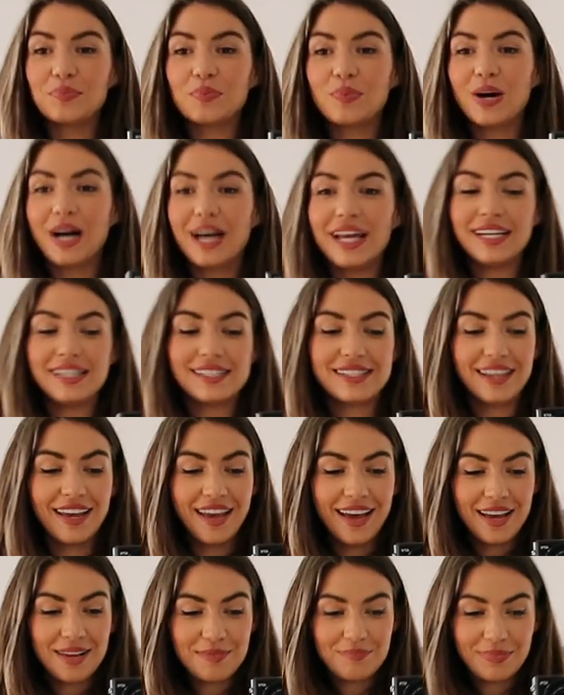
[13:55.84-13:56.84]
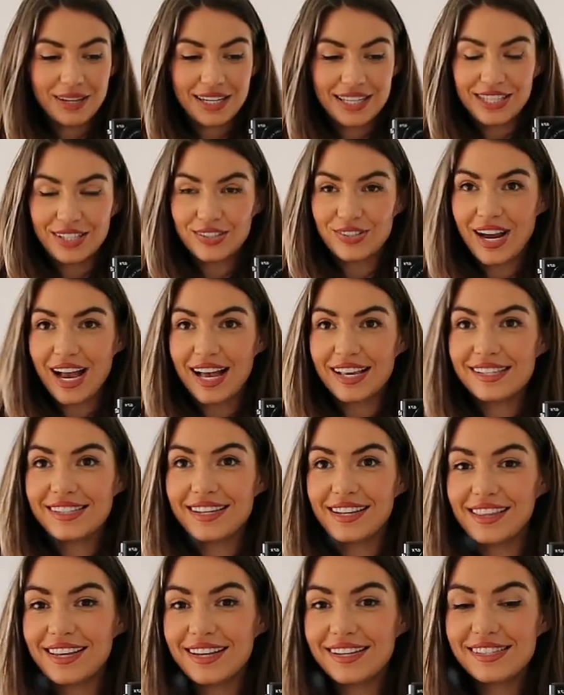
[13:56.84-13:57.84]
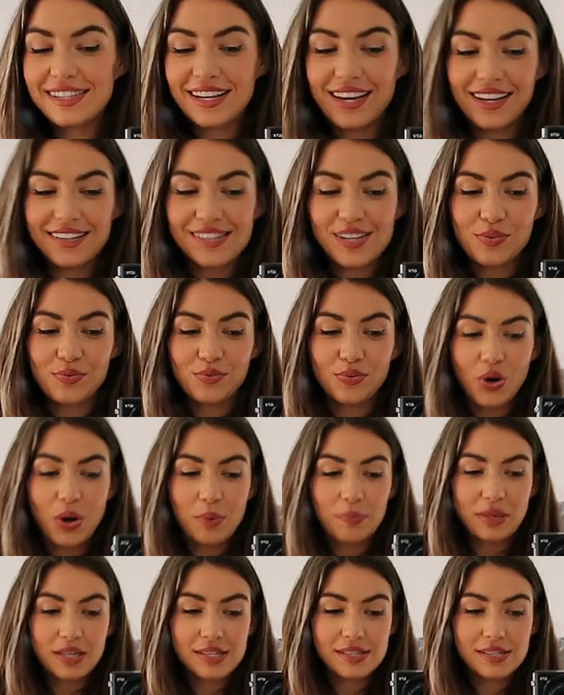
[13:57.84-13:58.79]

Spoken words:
white midi dress. This is from